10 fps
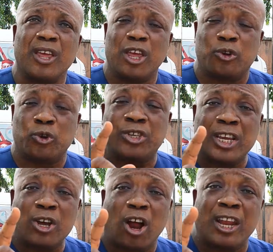You should
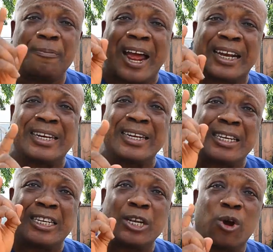single him, that
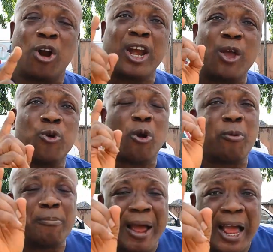is the only
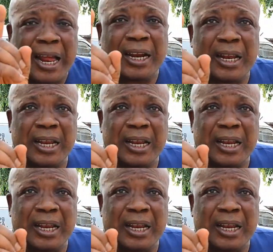Urobo man